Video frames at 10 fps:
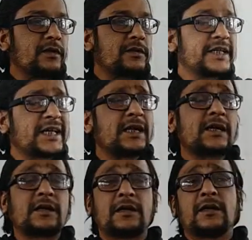there
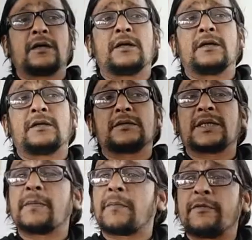are
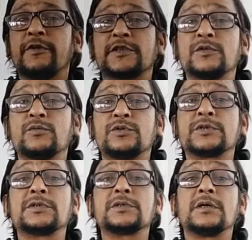some abbreviation which is